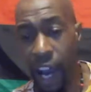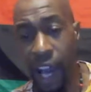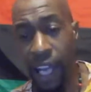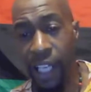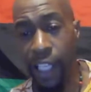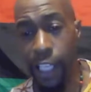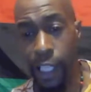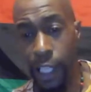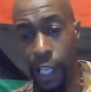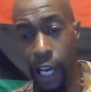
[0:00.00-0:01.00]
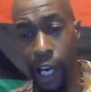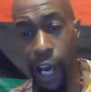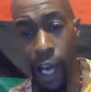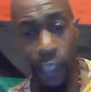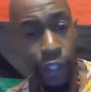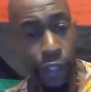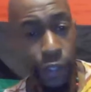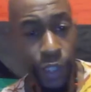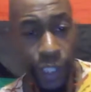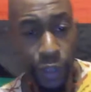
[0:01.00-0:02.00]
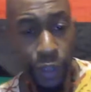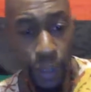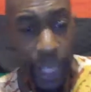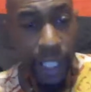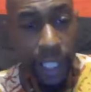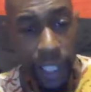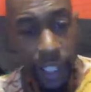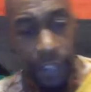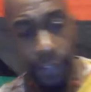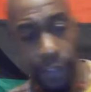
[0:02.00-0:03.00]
are under the threat of